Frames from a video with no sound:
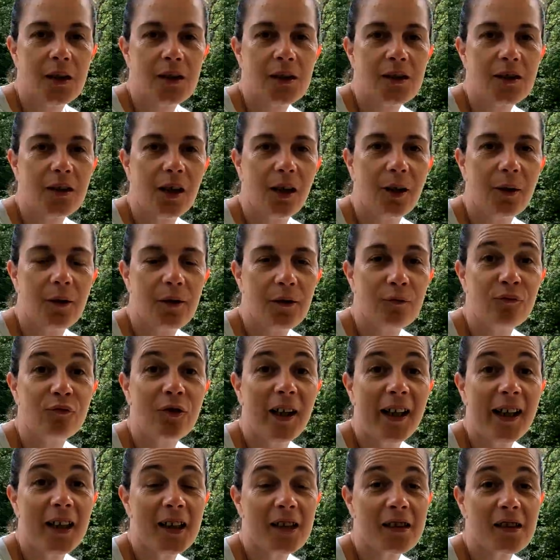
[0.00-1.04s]
So the
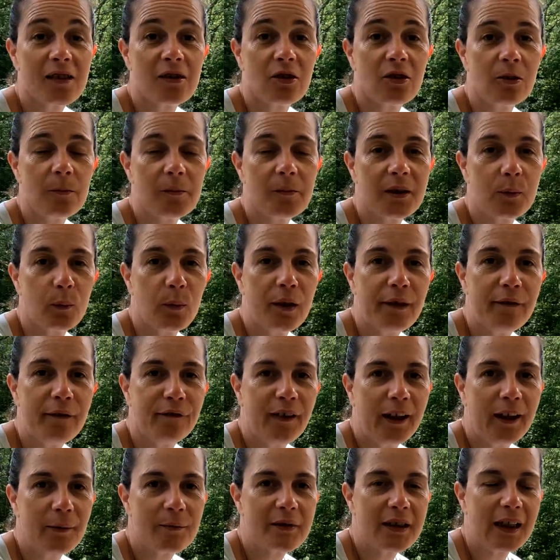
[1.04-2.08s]
rain has stopped and we
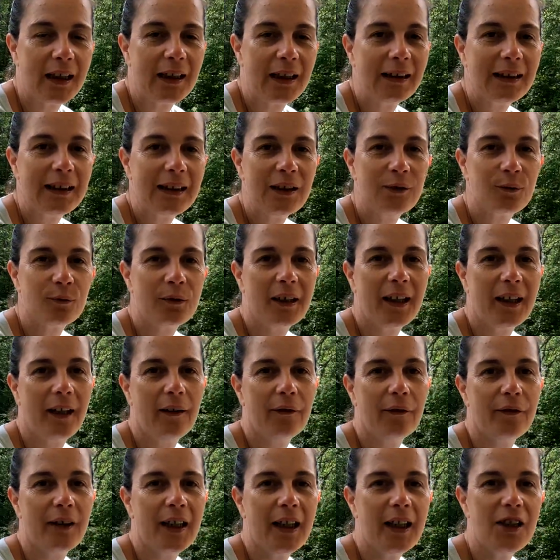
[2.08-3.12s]
found a little
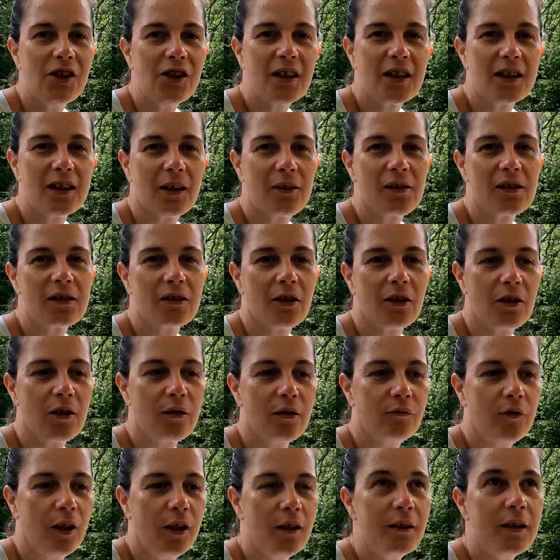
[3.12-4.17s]
cafe just down the side of
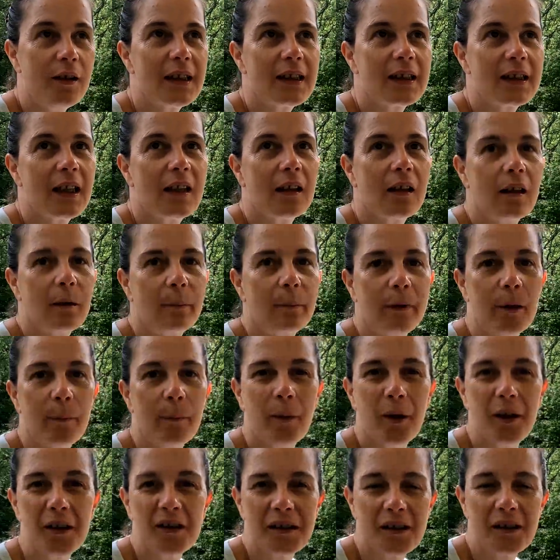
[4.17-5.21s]
the road. It's in a
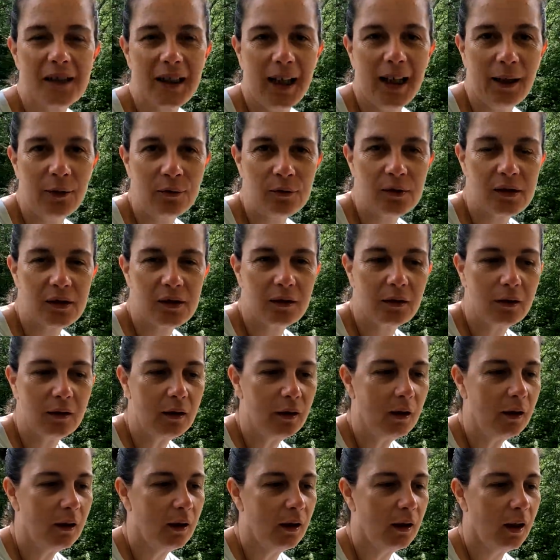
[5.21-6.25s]
person's house.
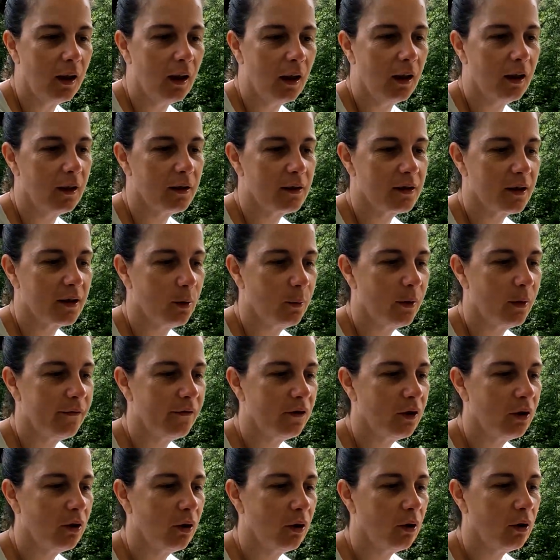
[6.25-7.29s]
So
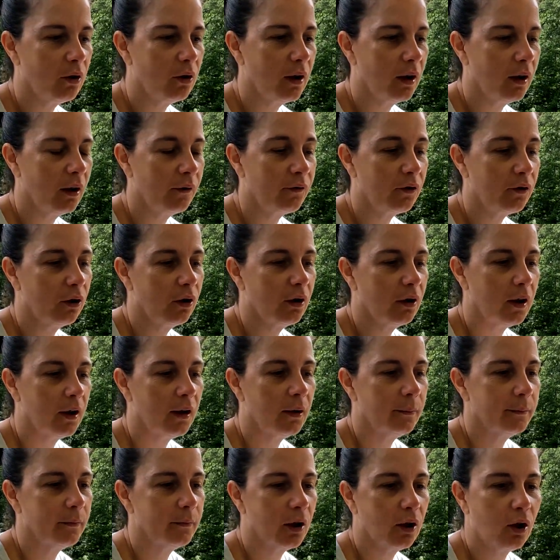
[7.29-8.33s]
I've got
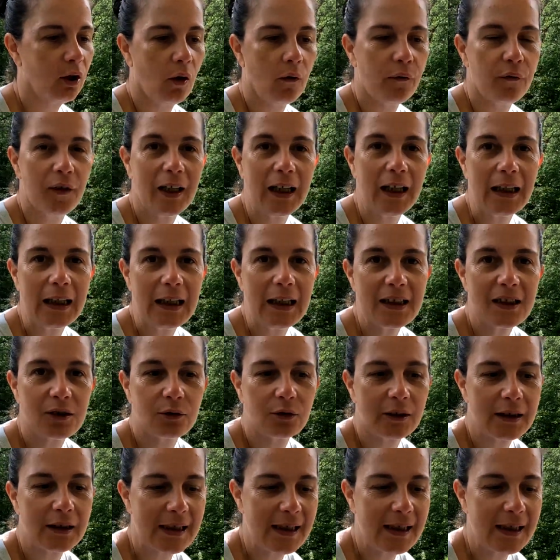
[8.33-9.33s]
a coffee, Lee's got a